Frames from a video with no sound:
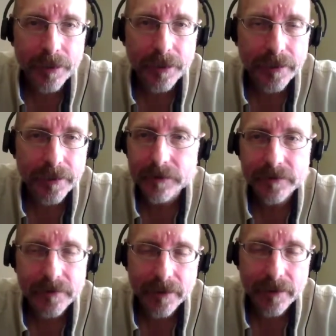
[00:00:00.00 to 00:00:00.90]
what it
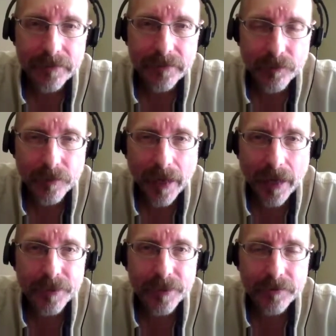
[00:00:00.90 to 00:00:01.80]
is that
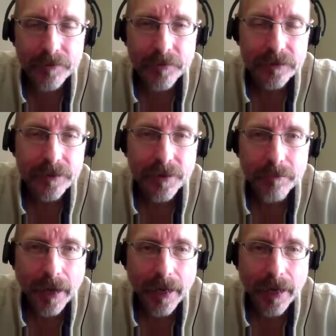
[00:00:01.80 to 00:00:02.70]
happened to us in
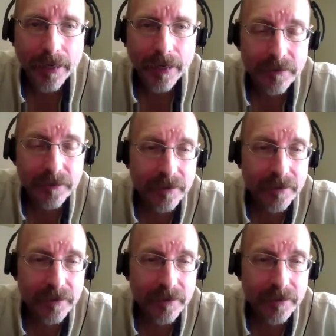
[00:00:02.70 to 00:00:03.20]
our past.